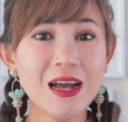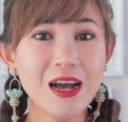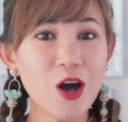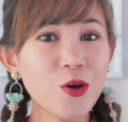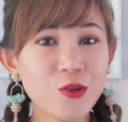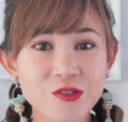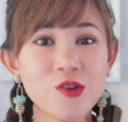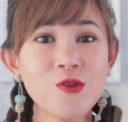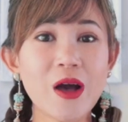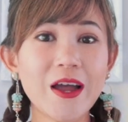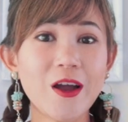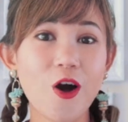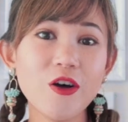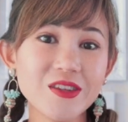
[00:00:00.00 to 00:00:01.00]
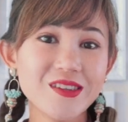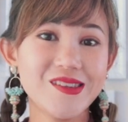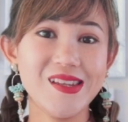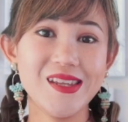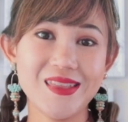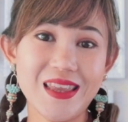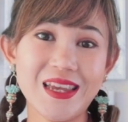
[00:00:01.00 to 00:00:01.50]
Also, I
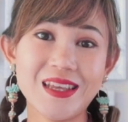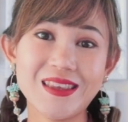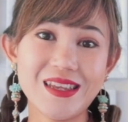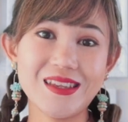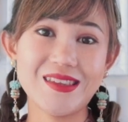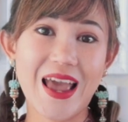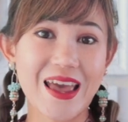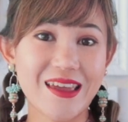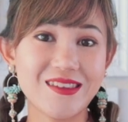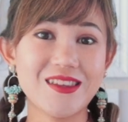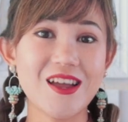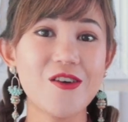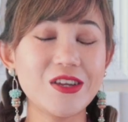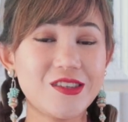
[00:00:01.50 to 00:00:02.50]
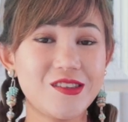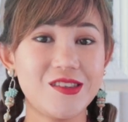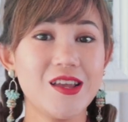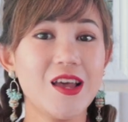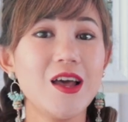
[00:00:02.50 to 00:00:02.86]
honestly think this hairstyle is